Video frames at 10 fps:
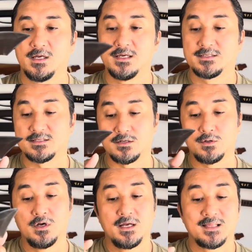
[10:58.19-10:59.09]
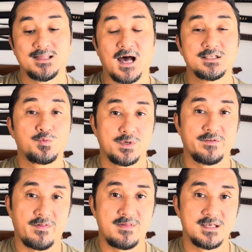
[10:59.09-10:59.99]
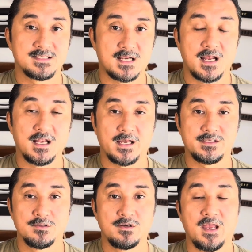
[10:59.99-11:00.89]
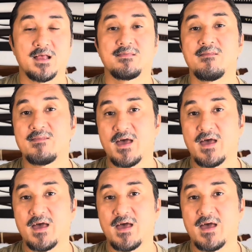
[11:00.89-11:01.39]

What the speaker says: So that's one of the things that I like to look at, the